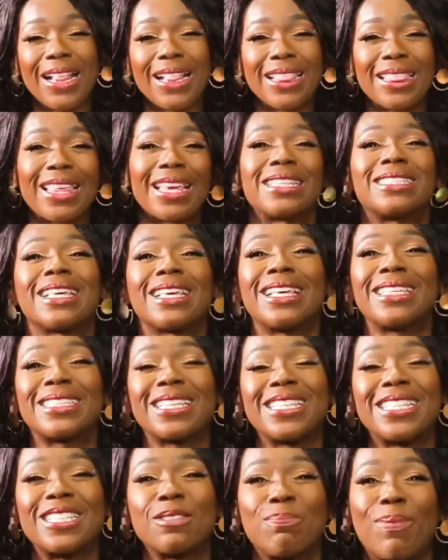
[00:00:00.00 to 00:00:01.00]
This is
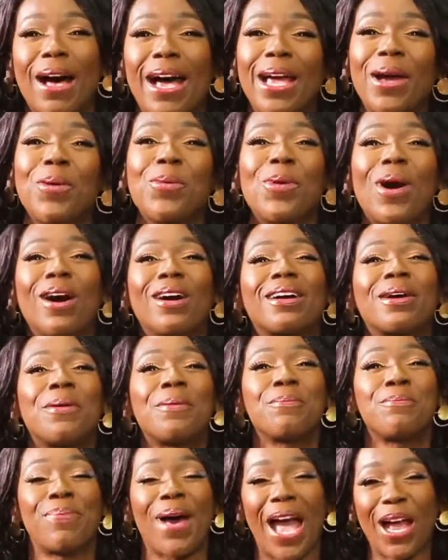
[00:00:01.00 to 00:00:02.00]
Inspire.
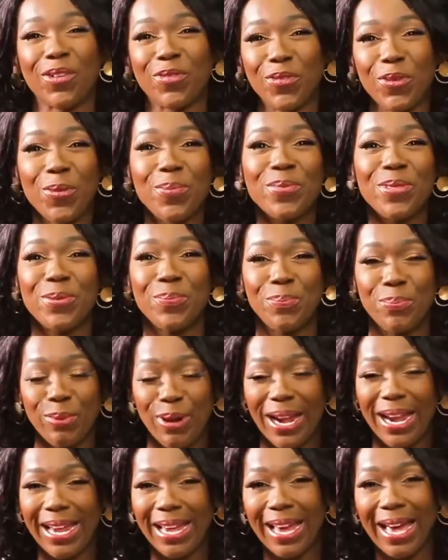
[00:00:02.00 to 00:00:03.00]
Welcome back from the
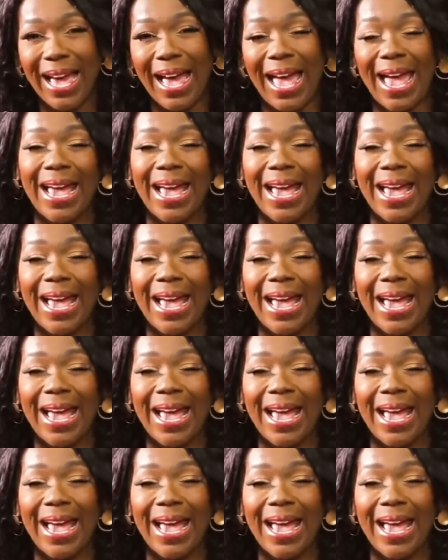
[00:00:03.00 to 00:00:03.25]
break,